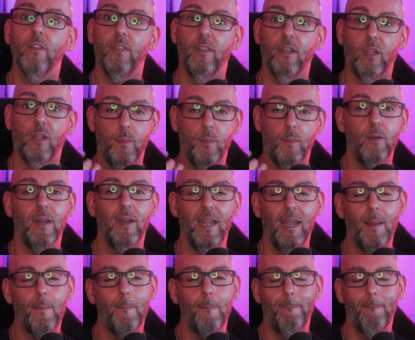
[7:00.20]
the
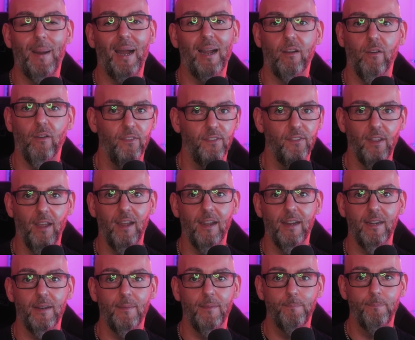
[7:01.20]
community, back on side.